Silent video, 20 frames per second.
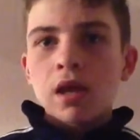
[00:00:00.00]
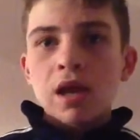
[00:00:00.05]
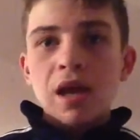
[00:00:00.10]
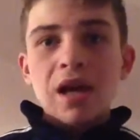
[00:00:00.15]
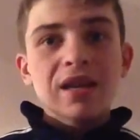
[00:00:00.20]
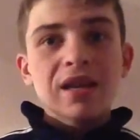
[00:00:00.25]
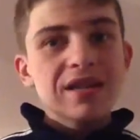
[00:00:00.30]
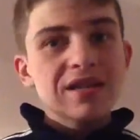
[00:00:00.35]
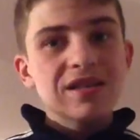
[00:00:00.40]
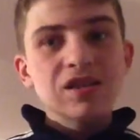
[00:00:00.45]

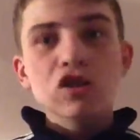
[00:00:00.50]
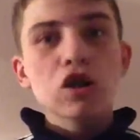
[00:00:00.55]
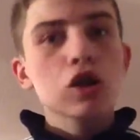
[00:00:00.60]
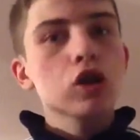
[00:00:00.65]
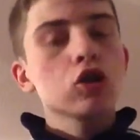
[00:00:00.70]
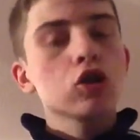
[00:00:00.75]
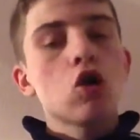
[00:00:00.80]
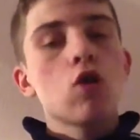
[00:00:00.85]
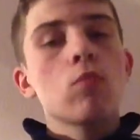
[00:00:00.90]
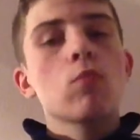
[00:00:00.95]
And it's just a
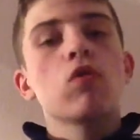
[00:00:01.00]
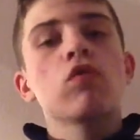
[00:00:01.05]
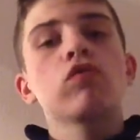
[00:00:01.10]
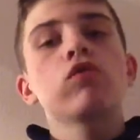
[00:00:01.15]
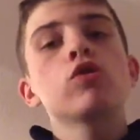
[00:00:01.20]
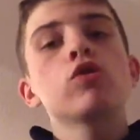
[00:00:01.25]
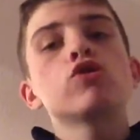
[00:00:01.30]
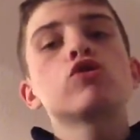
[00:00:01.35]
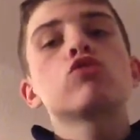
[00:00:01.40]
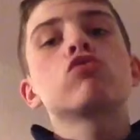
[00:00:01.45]
lot more
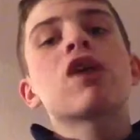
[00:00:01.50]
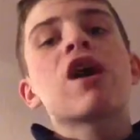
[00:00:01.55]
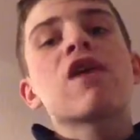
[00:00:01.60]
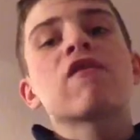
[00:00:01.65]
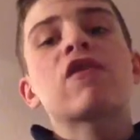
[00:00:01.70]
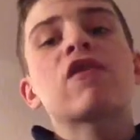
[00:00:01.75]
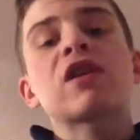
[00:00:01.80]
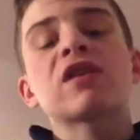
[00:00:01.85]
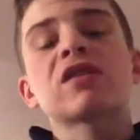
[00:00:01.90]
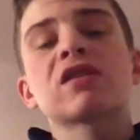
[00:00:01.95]
fluid. The
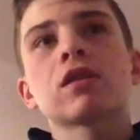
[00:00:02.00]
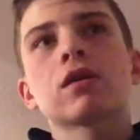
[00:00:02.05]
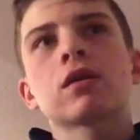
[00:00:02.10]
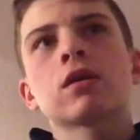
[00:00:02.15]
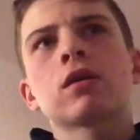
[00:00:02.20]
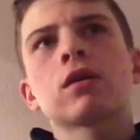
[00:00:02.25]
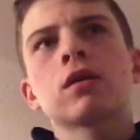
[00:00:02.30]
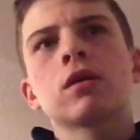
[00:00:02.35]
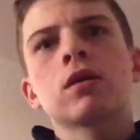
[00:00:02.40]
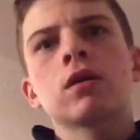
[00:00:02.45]
graphics
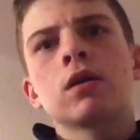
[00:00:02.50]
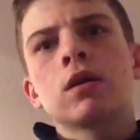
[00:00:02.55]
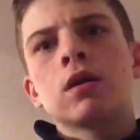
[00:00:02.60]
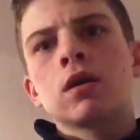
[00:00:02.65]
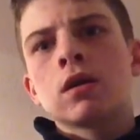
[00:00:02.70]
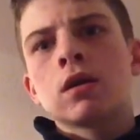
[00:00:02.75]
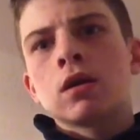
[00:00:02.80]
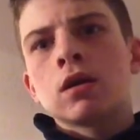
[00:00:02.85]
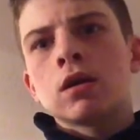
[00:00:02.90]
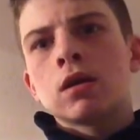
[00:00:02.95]
are
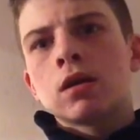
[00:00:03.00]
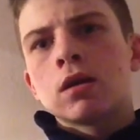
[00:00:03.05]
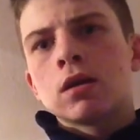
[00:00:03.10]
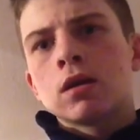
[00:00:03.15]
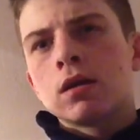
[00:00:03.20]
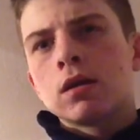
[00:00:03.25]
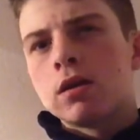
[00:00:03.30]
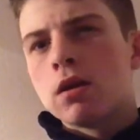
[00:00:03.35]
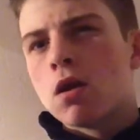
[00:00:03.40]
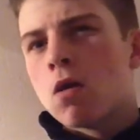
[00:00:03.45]

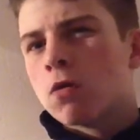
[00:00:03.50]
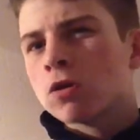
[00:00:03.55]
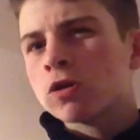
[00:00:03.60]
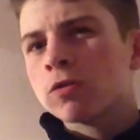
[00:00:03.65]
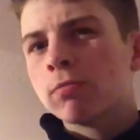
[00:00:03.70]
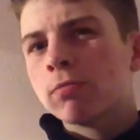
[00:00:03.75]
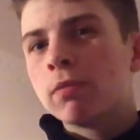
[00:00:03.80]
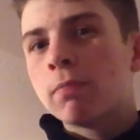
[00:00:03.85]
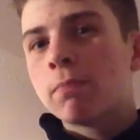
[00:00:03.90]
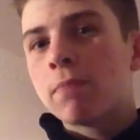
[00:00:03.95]

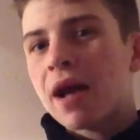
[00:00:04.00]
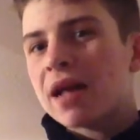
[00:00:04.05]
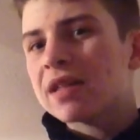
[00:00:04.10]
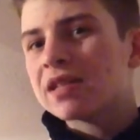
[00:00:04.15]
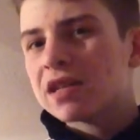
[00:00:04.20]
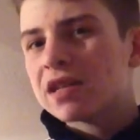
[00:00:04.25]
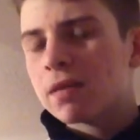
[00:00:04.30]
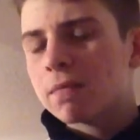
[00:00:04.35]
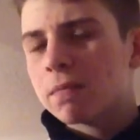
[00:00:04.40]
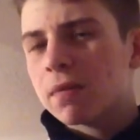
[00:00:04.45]
noticeably
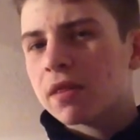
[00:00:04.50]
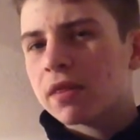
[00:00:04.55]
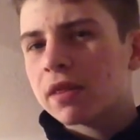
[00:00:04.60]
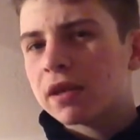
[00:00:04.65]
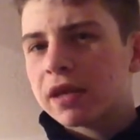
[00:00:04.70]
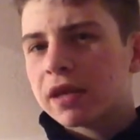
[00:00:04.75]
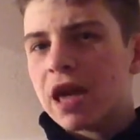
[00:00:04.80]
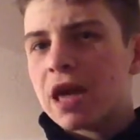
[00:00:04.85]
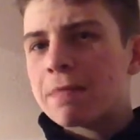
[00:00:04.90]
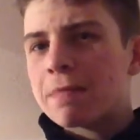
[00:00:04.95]
better, but the
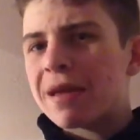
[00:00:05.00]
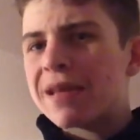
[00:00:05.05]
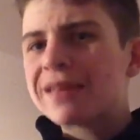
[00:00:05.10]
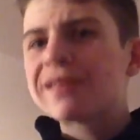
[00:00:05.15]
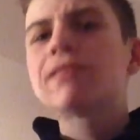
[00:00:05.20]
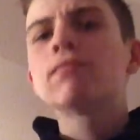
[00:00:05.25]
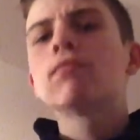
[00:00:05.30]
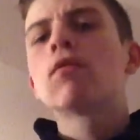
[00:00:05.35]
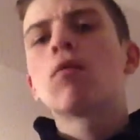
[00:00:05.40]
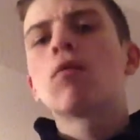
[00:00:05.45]
game
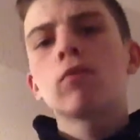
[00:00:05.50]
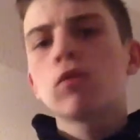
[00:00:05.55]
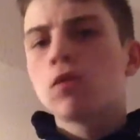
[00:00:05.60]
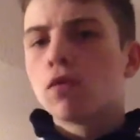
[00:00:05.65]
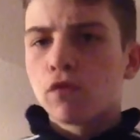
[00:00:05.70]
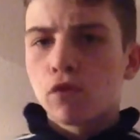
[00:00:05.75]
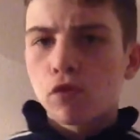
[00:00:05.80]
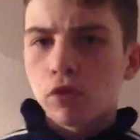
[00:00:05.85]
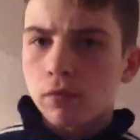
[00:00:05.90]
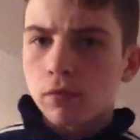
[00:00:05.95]
isn't more
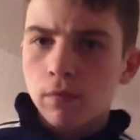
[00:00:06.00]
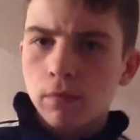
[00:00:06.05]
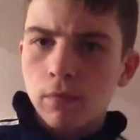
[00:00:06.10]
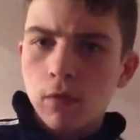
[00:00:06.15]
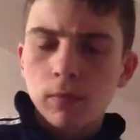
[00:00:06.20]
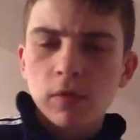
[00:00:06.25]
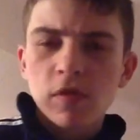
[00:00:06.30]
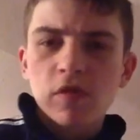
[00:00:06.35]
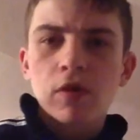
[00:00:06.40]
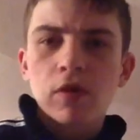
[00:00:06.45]
beautiful than
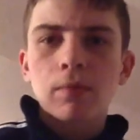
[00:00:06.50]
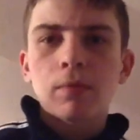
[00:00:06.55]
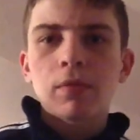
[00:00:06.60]
Oblivion.